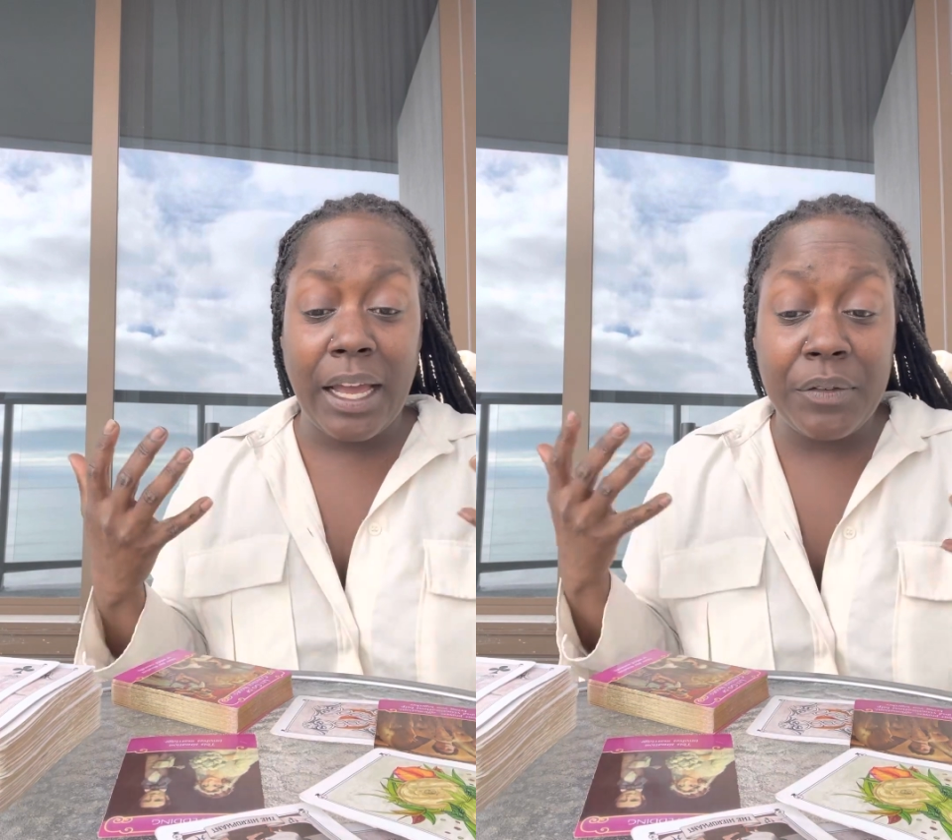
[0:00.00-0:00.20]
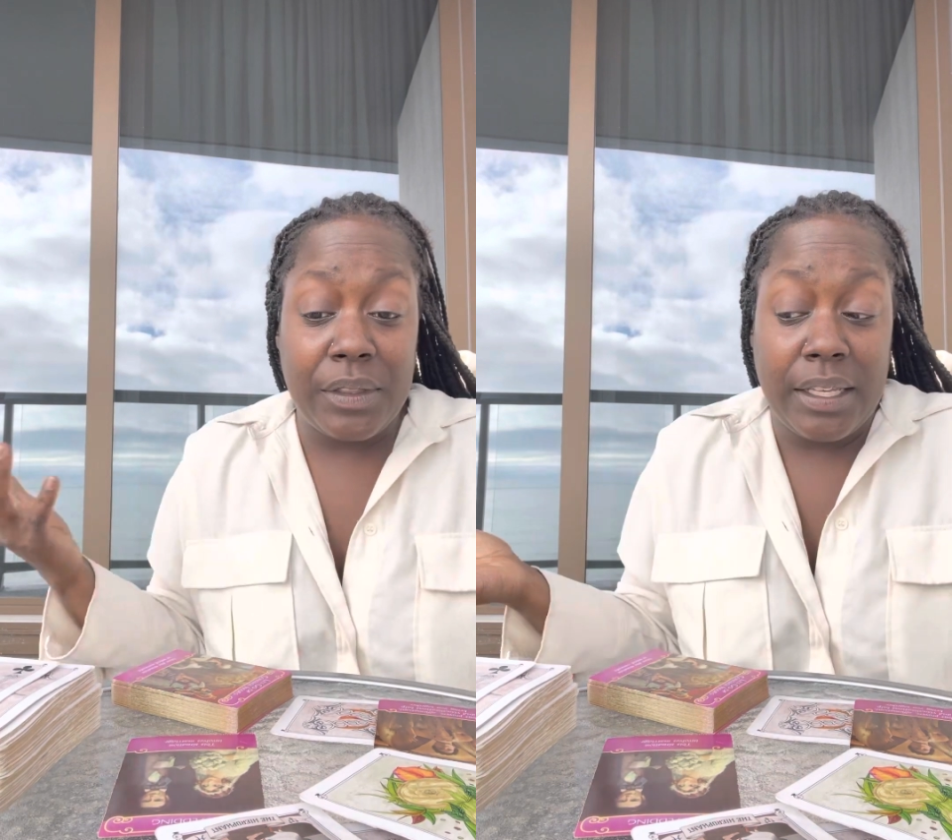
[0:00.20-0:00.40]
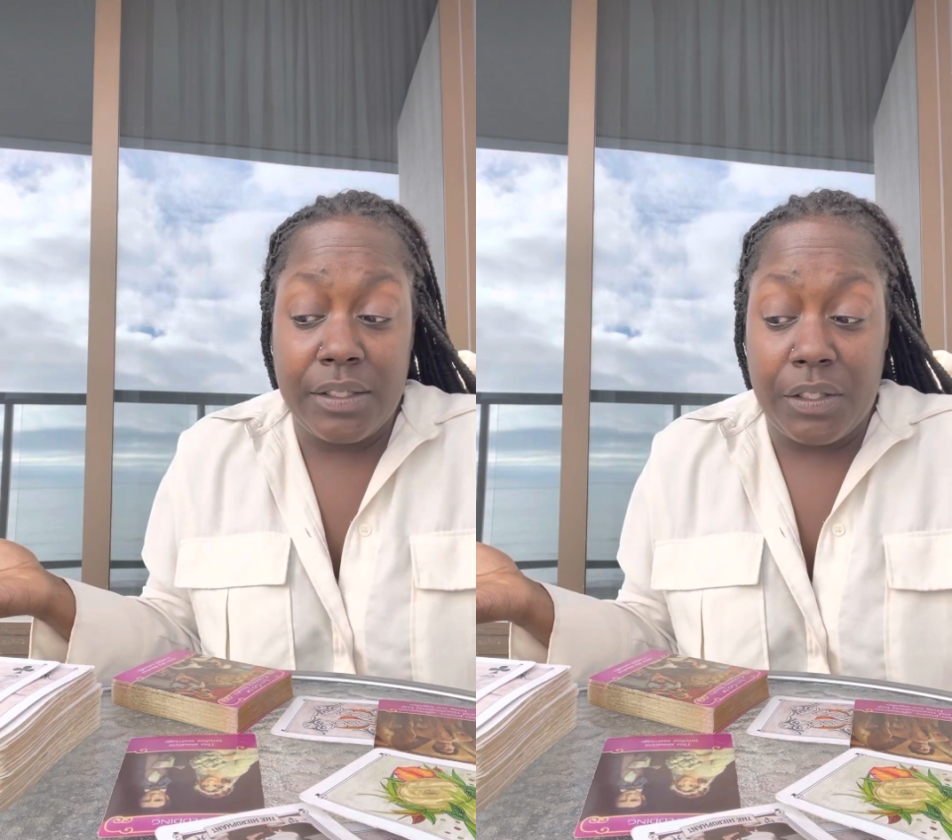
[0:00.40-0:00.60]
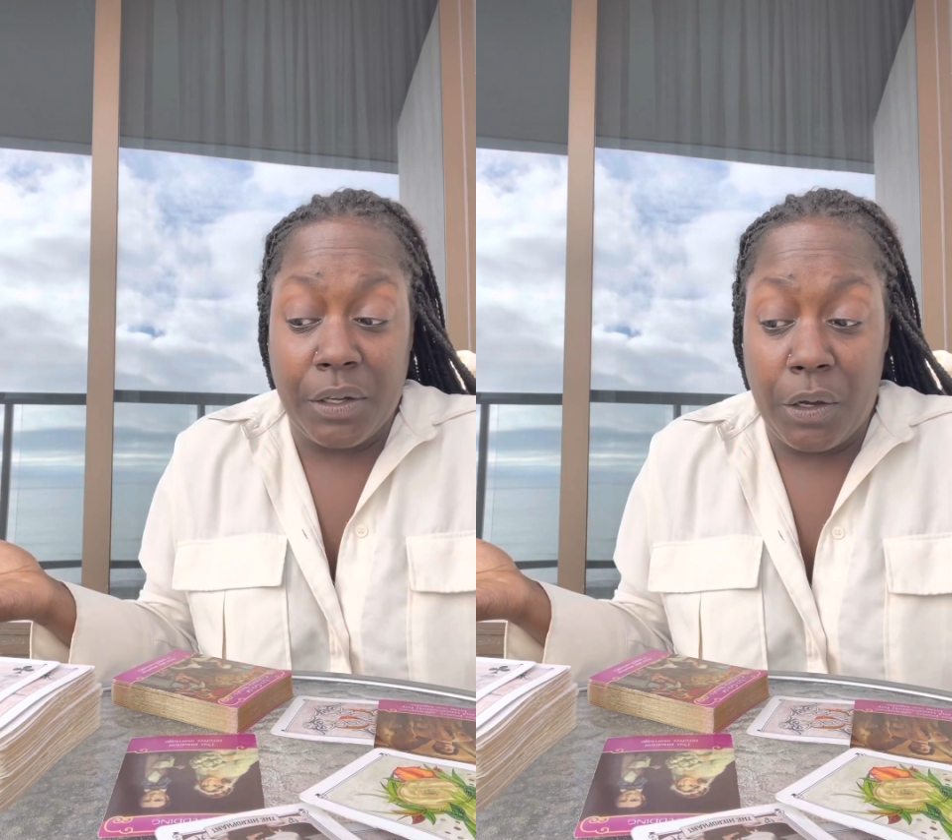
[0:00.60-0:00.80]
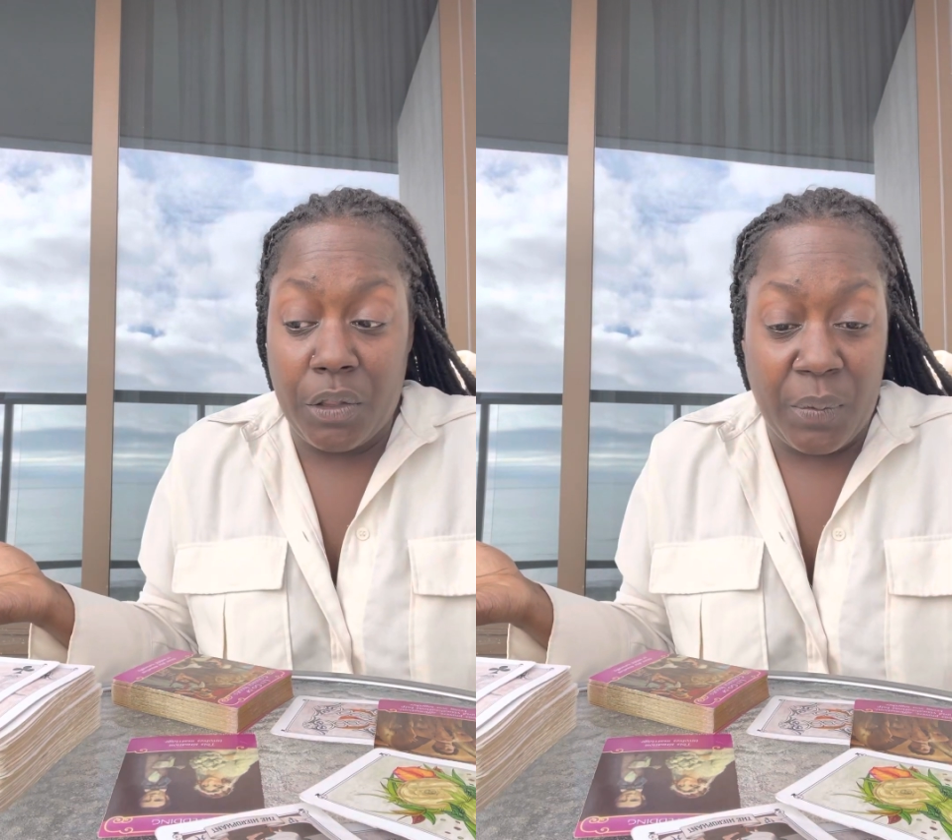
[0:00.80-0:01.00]
things to
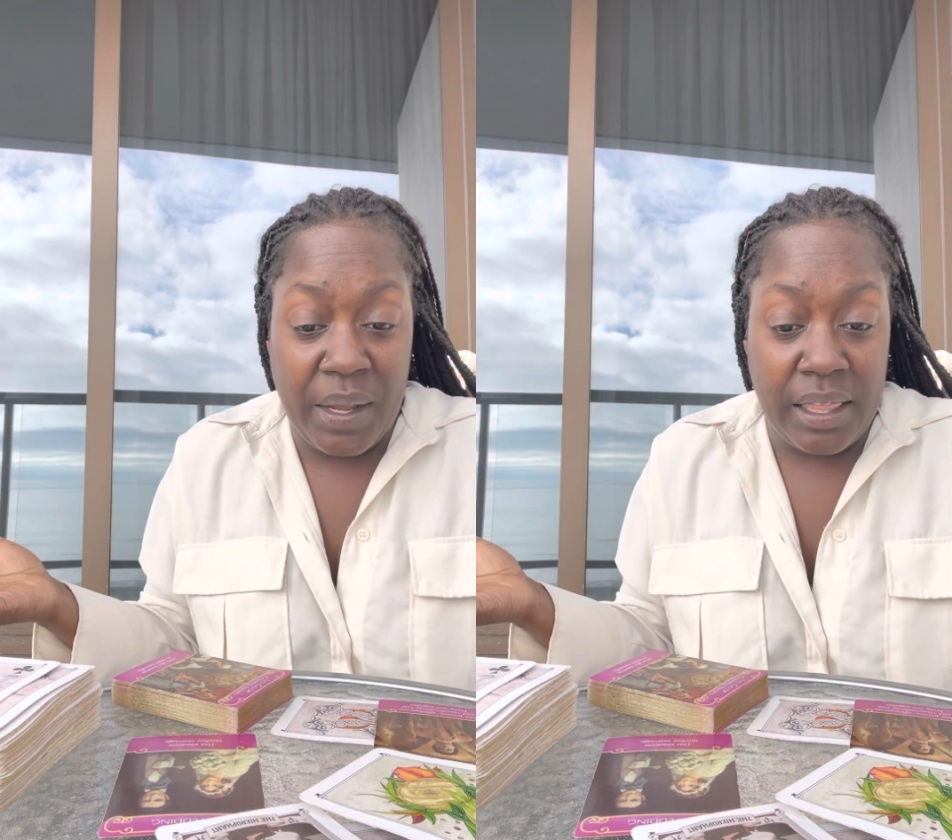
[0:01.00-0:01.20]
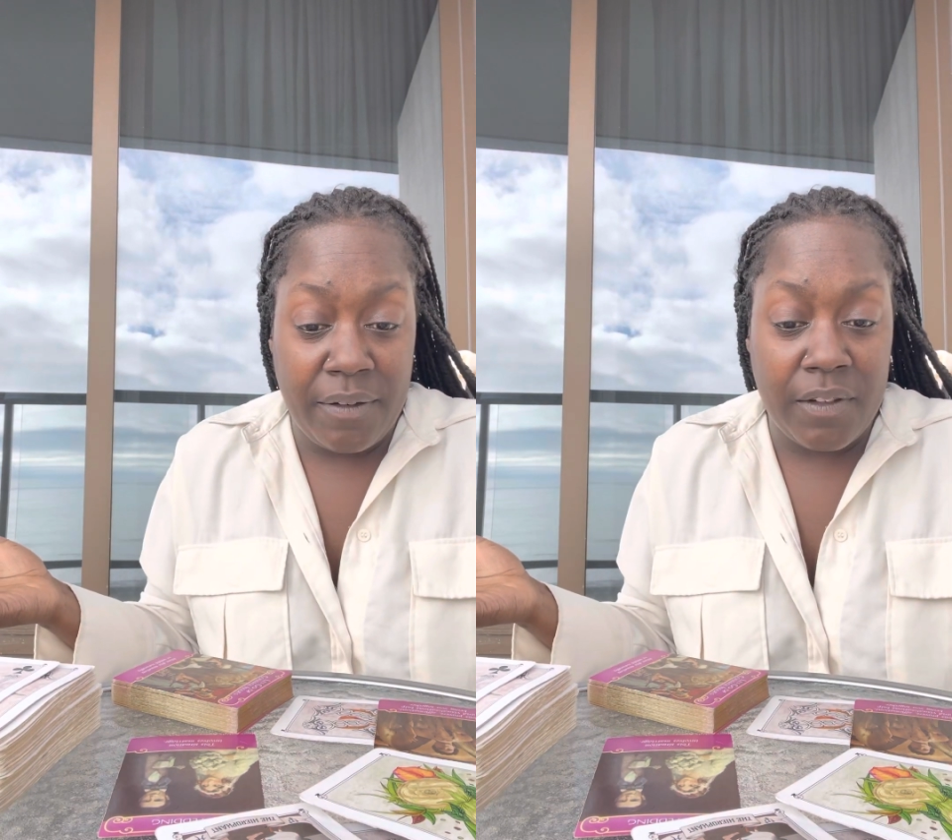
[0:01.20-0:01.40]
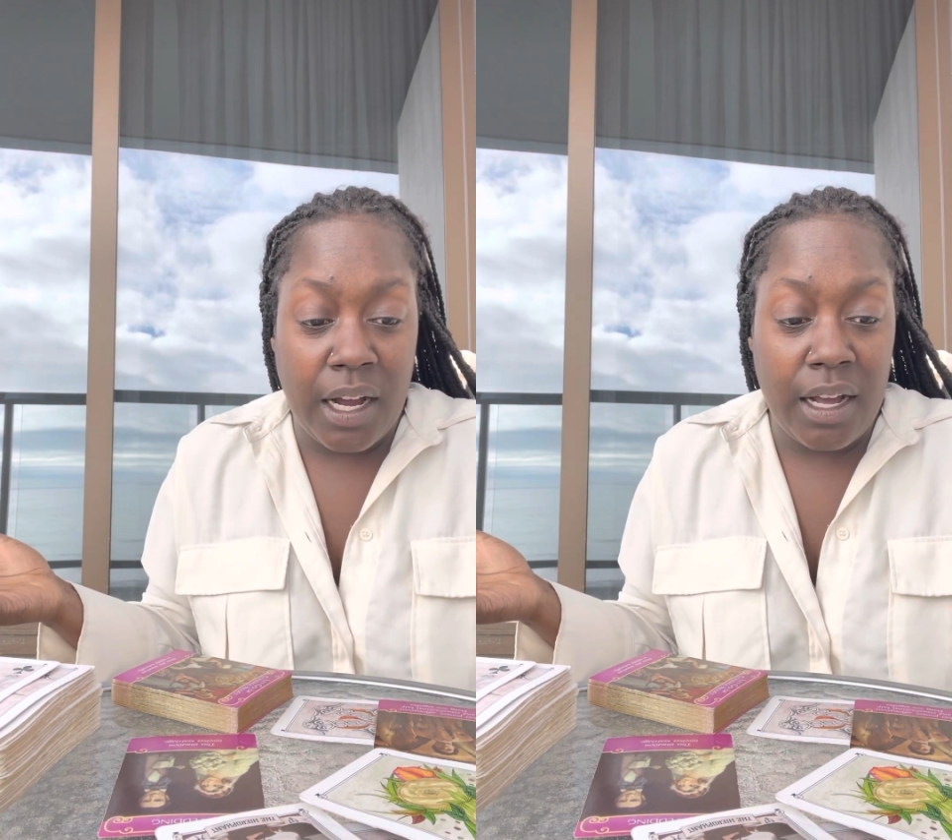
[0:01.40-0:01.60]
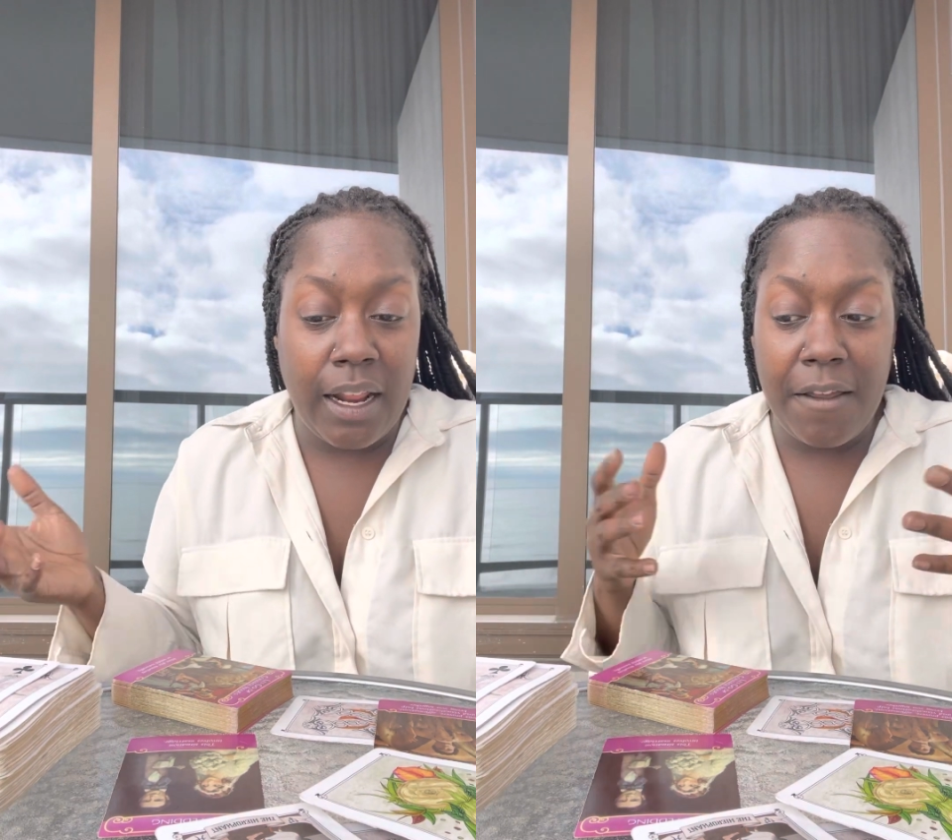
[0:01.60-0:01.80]
go the way they've gone.